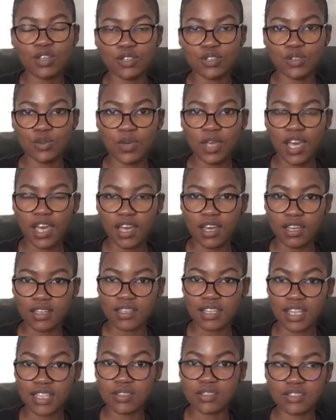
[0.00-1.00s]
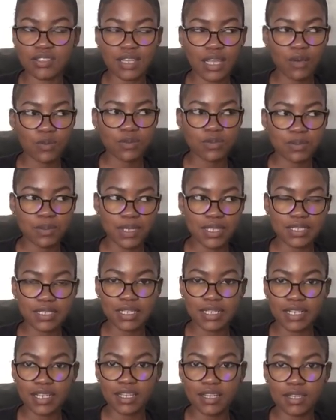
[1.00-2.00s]
So yeah, that was
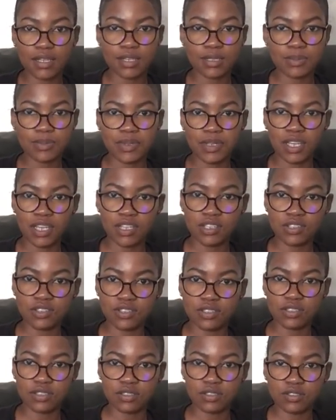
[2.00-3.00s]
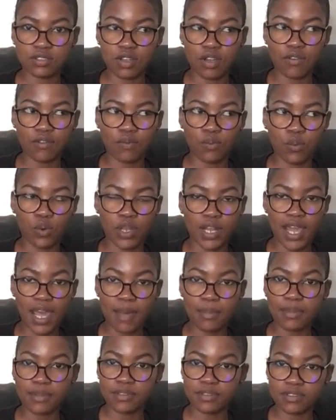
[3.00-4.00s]
basically the explanation of what
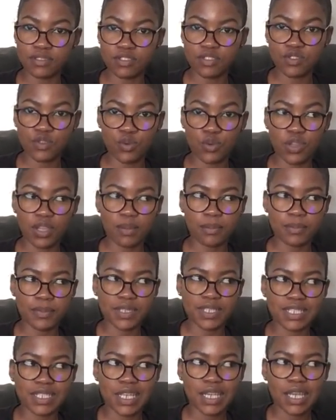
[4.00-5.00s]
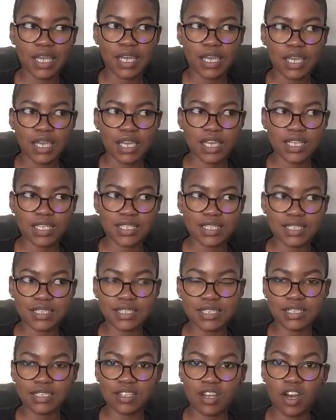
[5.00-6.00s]
happened to them, but it
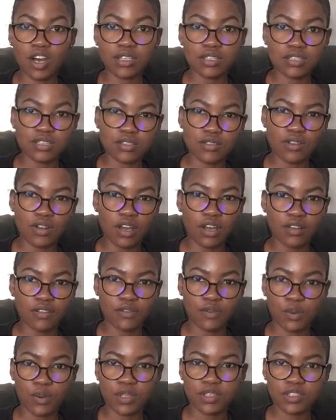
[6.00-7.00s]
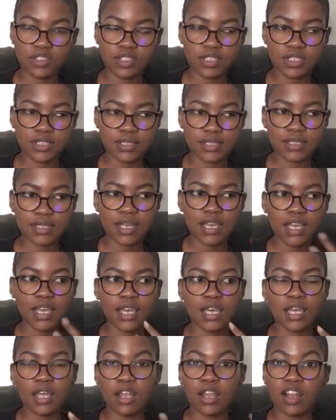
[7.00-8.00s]
doesn't answer a lot of questions.
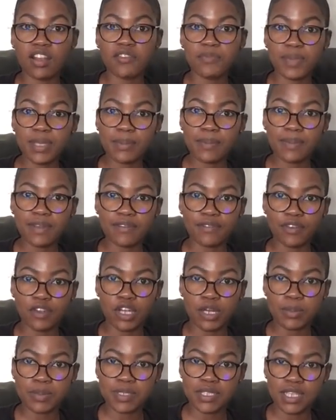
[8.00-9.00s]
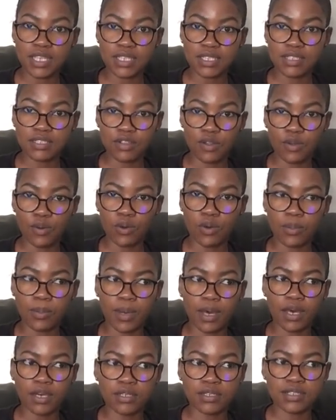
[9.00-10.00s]
A lot of people are very upset though
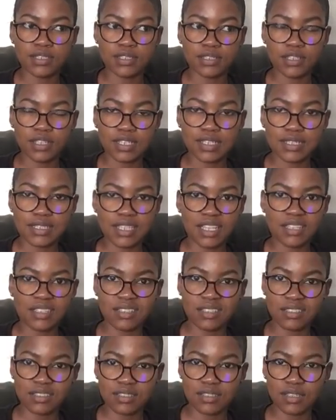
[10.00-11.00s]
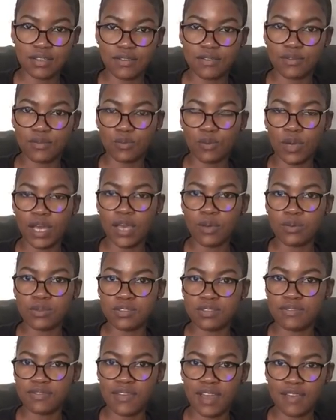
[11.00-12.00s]
about her sentence, like why
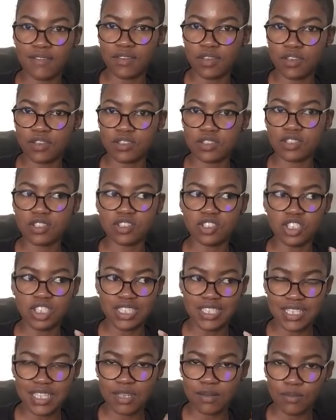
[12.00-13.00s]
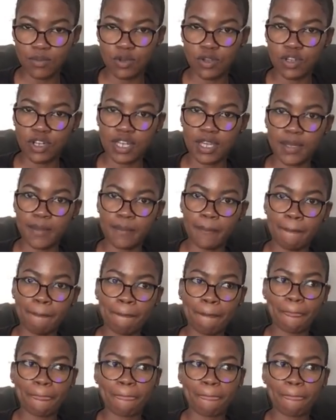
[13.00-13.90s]
was it 5 years, because she did murder him.